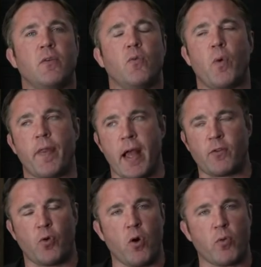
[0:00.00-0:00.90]
When that
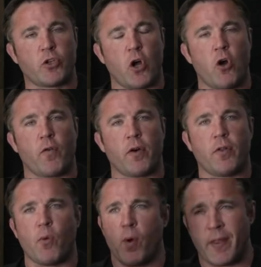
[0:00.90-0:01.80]
tour was over,
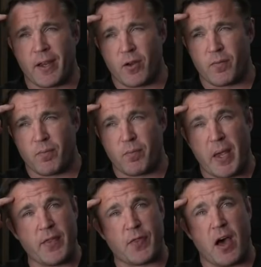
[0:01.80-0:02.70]
the one that
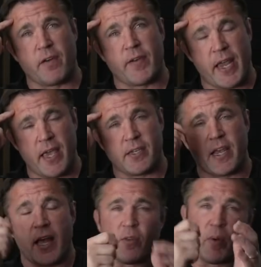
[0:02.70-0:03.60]
he thought of in his
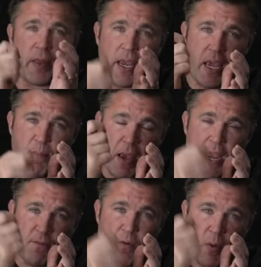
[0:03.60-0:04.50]
head, the one that he
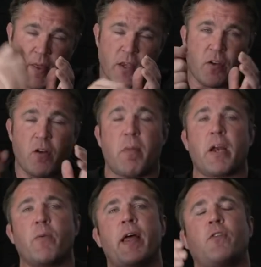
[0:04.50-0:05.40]
paid for with his own money,
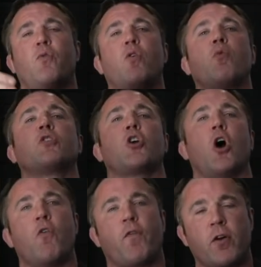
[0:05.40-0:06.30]
when that tour was
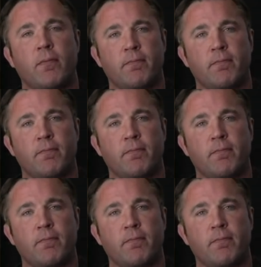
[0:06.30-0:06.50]
over,